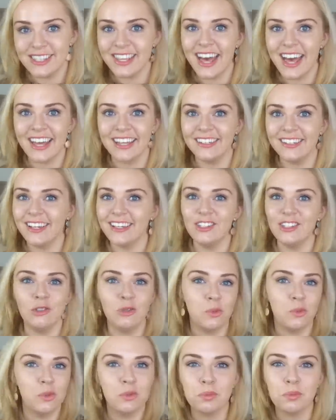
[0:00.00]
then you
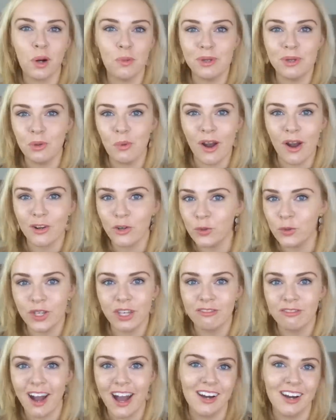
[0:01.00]
would probably wear it all
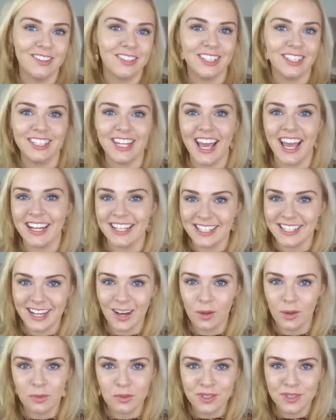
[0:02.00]
year round in any
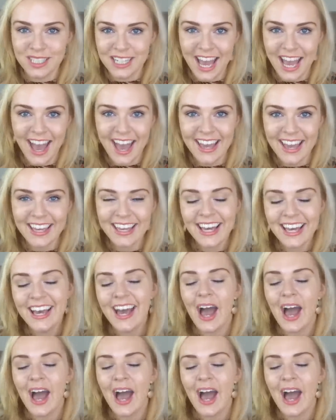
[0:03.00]
time of the day.